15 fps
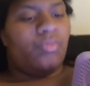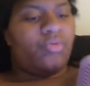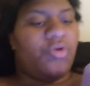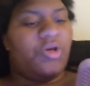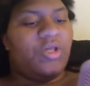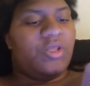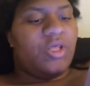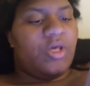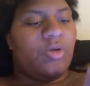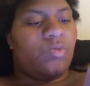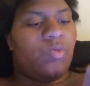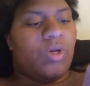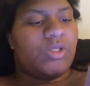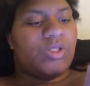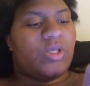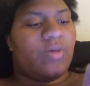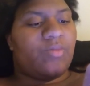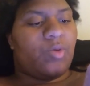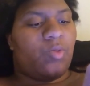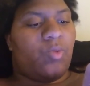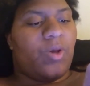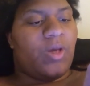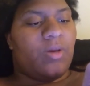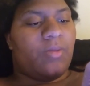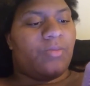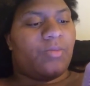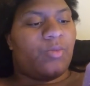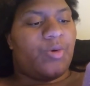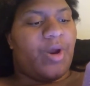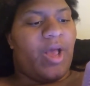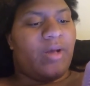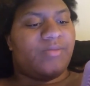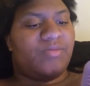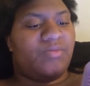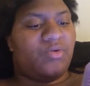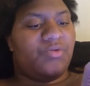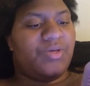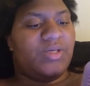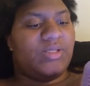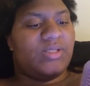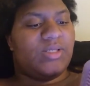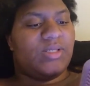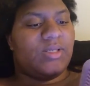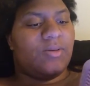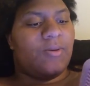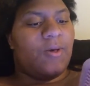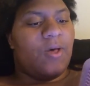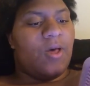Brie then runs up the ramp, grabs Maurice